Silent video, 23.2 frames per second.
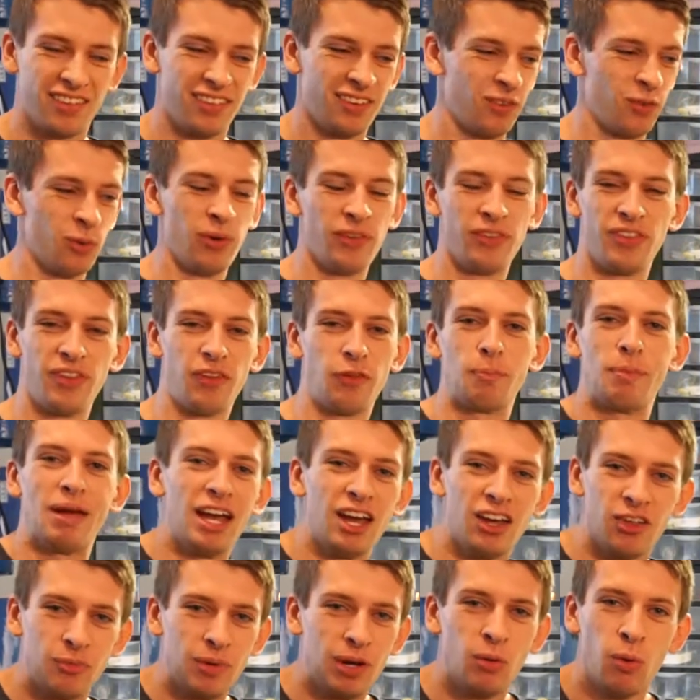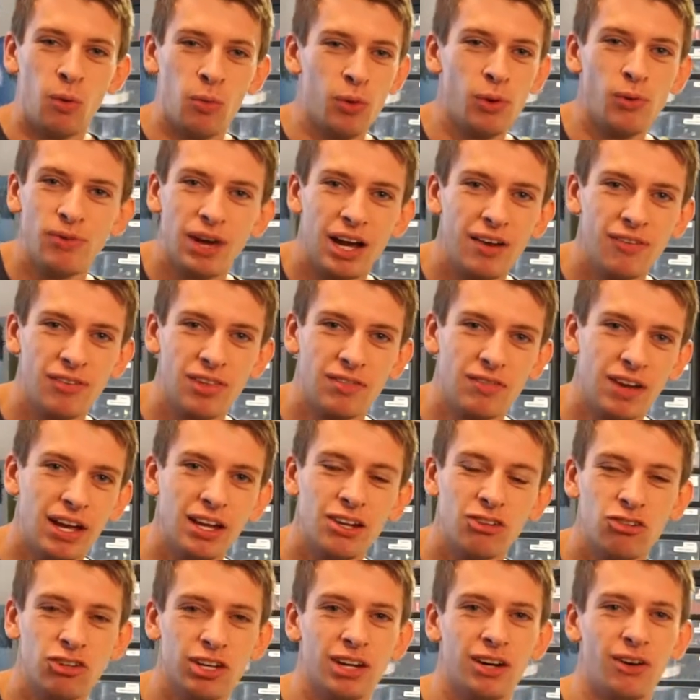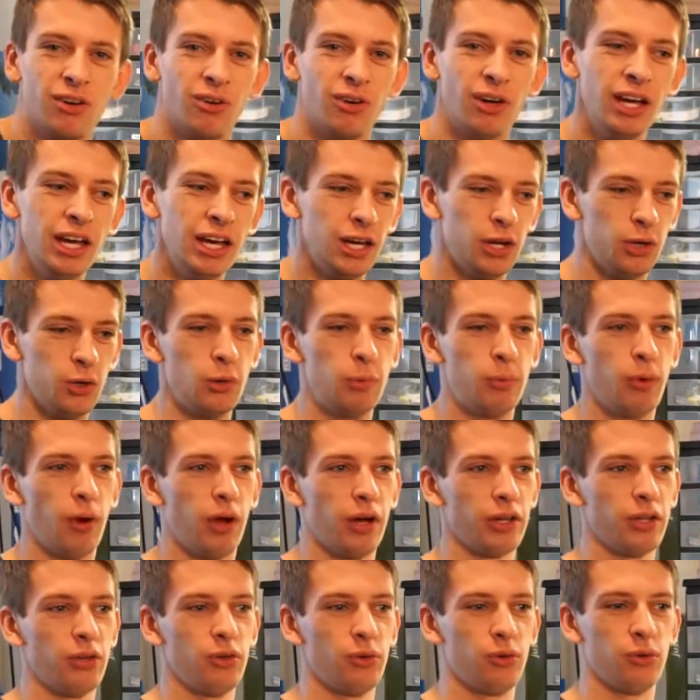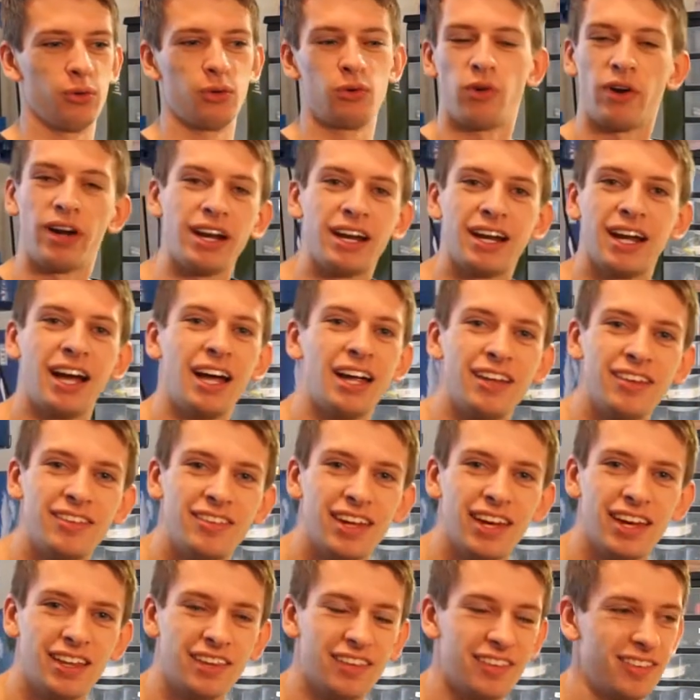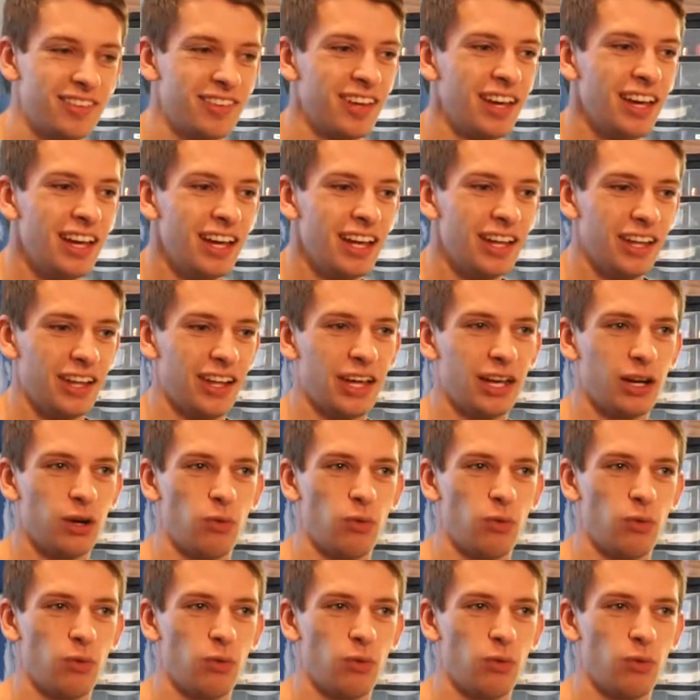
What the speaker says: This was the Spazman13579 channel who brought you great content like